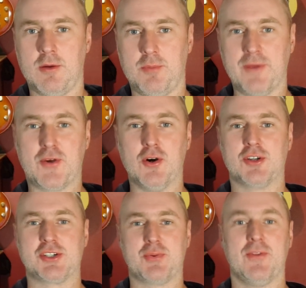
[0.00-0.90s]
But of
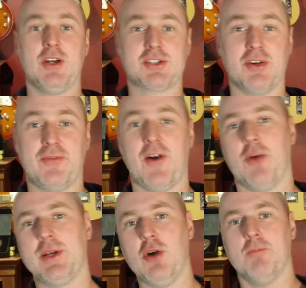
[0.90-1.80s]
course, as we've learnt so far,
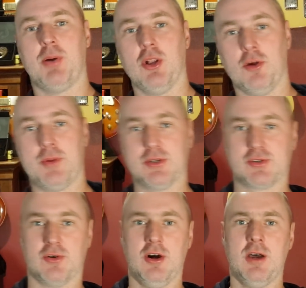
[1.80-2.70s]
we don't pull open a
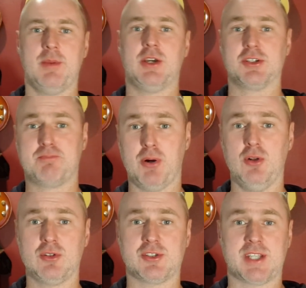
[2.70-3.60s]
drawer because
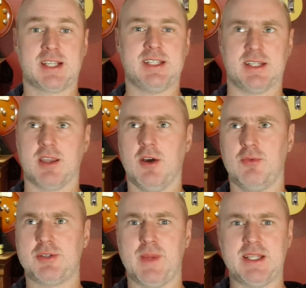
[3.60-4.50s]
pull doesn't exist,
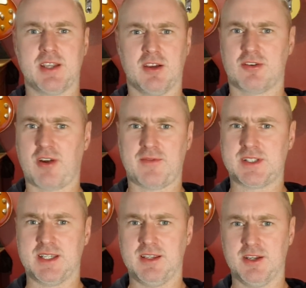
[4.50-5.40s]
which means
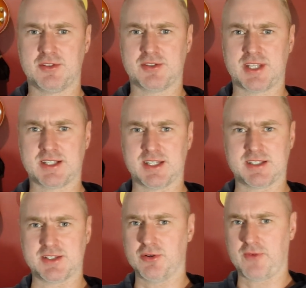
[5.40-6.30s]
gravity doesn't
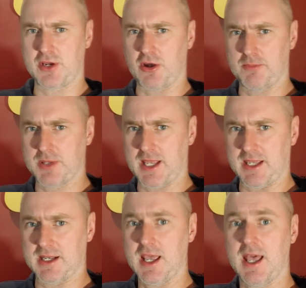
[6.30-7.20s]
exist. It's all very
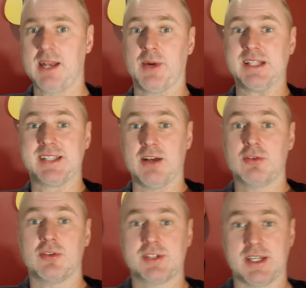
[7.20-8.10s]
complicated. Anyway, Del
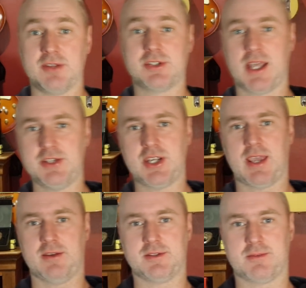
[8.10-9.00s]
continues to
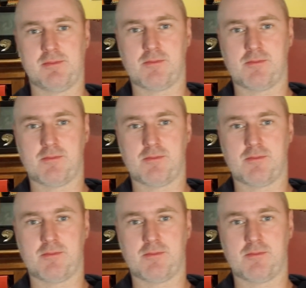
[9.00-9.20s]
educate us.